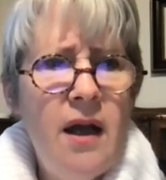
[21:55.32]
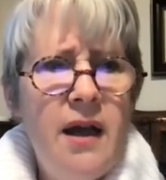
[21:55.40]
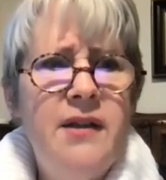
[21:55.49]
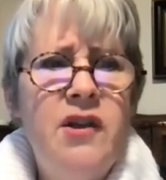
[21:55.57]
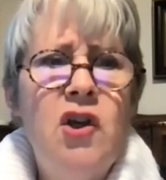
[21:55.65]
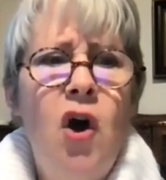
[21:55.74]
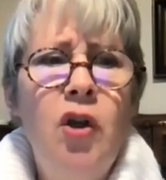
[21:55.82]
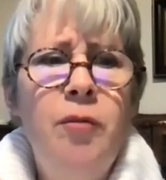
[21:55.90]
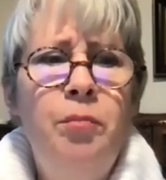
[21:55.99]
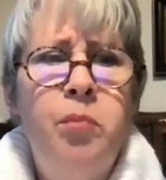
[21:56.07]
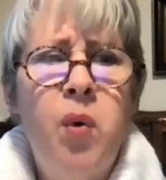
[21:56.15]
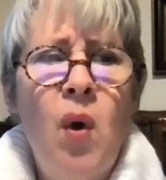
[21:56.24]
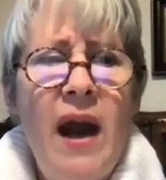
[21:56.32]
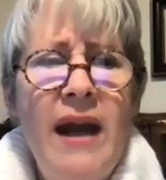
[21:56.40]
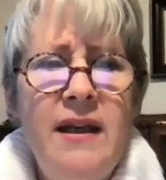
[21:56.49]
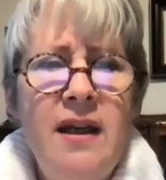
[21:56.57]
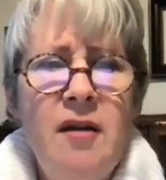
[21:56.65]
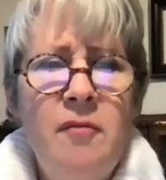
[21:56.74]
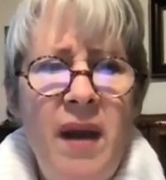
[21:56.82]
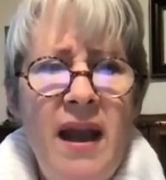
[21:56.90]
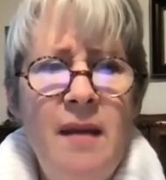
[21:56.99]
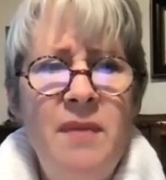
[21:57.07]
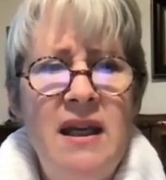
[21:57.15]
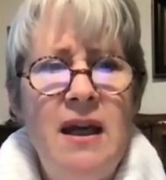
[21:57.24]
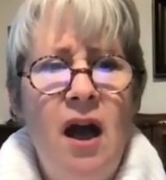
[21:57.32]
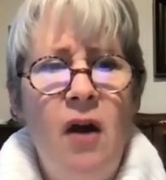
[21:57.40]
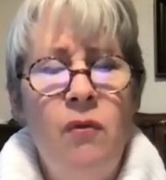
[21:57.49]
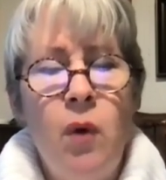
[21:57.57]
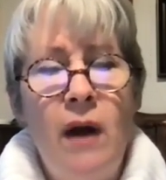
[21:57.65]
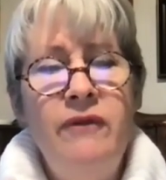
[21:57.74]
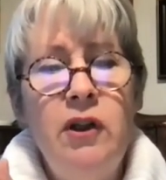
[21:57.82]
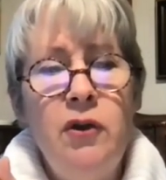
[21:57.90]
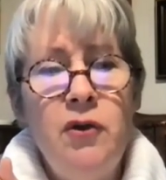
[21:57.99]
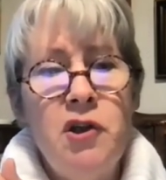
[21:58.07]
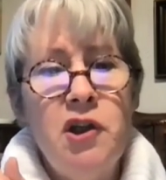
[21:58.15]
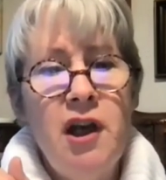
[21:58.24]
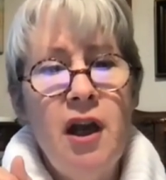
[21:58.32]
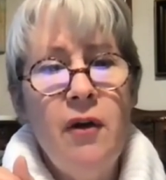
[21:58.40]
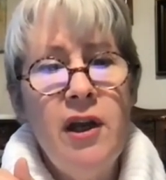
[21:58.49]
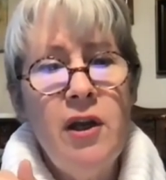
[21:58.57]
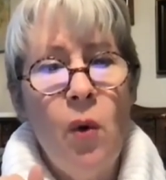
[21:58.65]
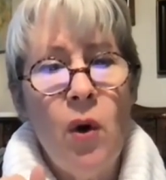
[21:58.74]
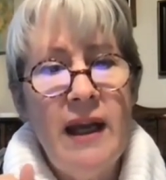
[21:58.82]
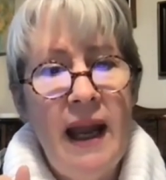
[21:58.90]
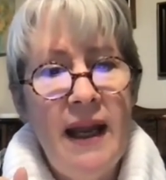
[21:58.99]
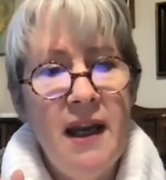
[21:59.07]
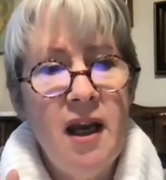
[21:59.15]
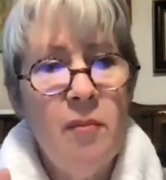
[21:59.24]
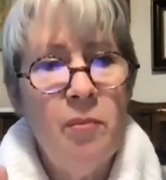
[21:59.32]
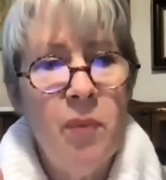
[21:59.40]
It's called Brighton Baby, A Revolutionary Organic